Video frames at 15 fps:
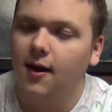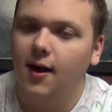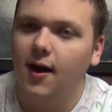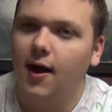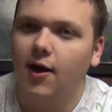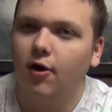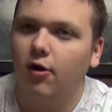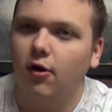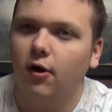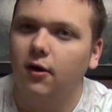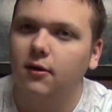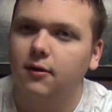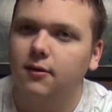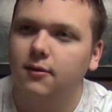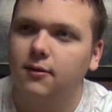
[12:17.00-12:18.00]
At all.
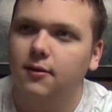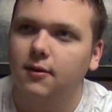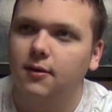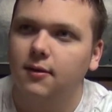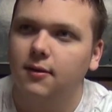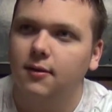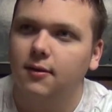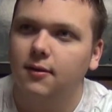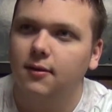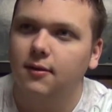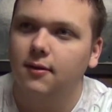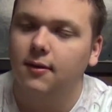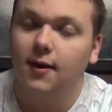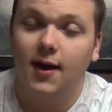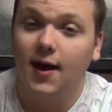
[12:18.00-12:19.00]

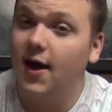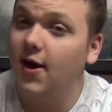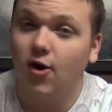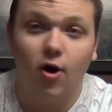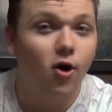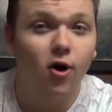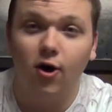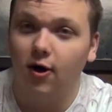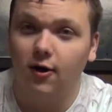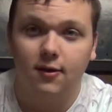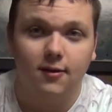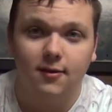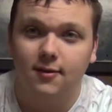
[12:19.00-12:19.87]
At all.